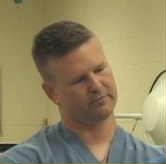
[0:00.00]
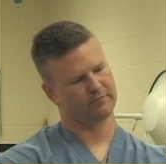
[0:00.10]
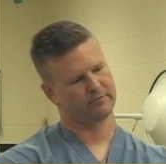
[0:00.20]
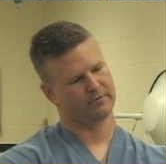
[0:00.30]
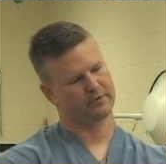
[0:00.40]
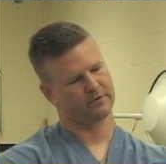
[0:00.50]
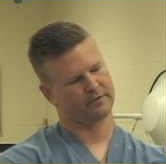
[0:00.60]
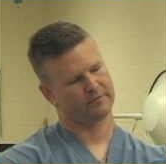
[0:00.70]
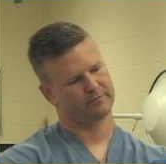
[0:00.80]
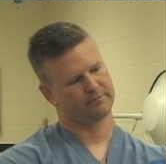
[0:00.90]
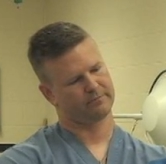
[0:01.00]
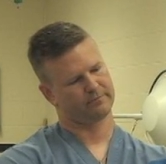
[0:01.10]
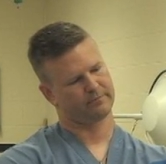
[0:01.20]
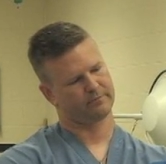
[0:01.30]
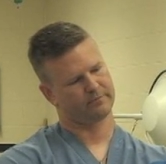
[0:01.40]

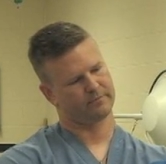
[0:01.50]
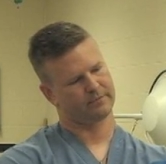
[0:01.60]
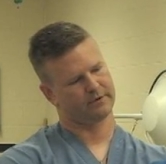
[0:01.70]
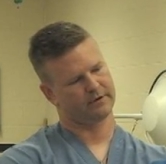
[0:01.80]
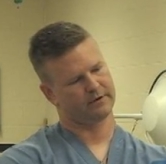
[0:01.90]
Nothing is said.